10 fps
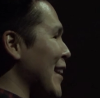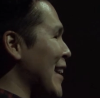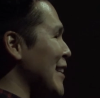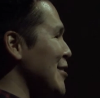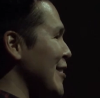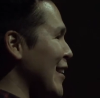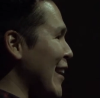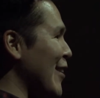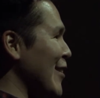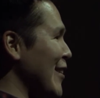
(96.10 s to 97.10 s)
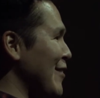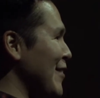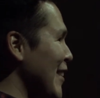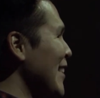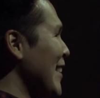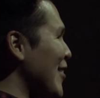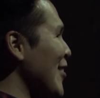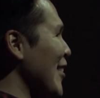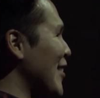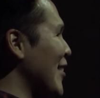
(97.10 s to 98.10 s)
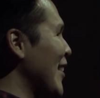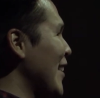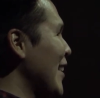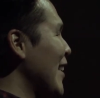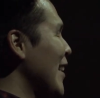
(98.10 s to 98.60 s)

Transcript: connection that I heard of earlier.